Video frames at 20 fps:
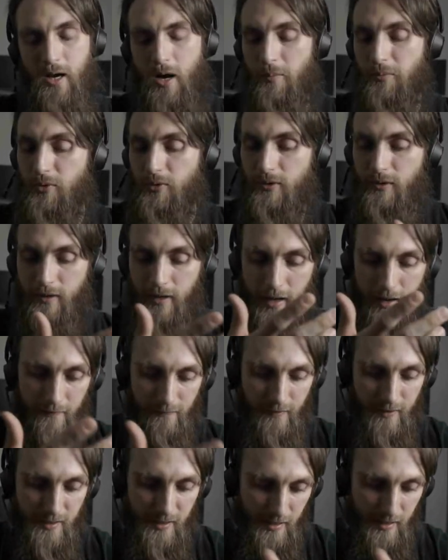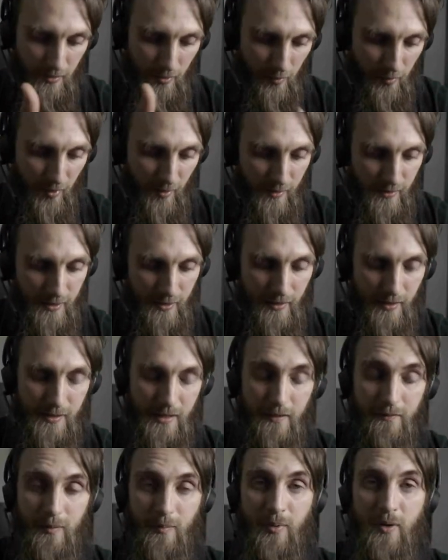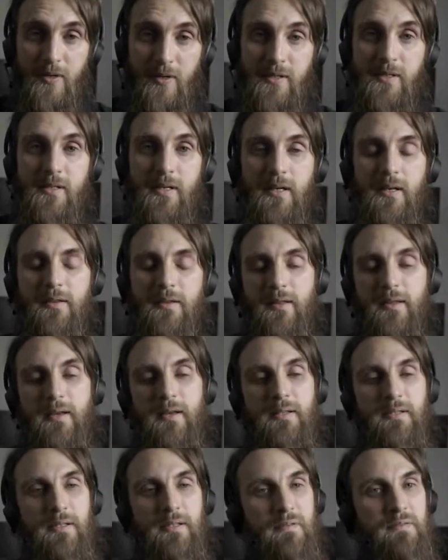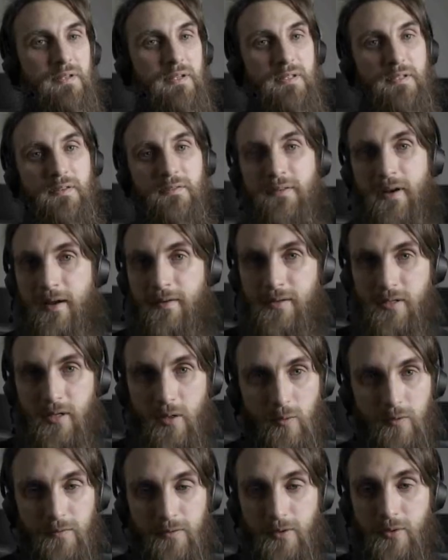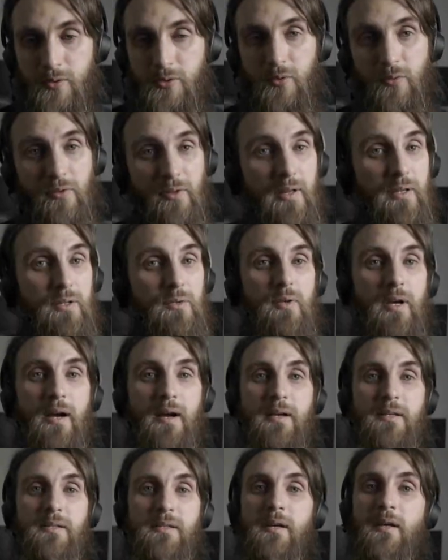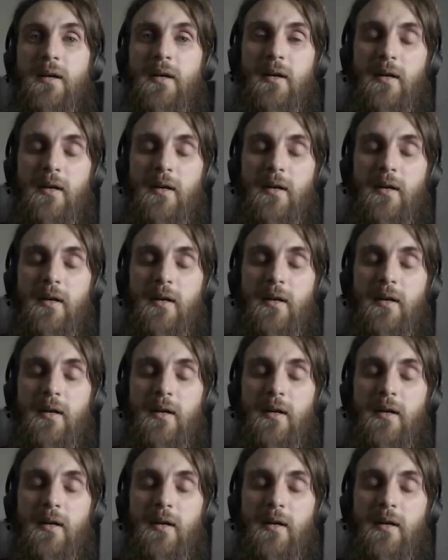Alhamdulillah, every single person that's ever purchased anything has left us a 5-star review. So thank you guys.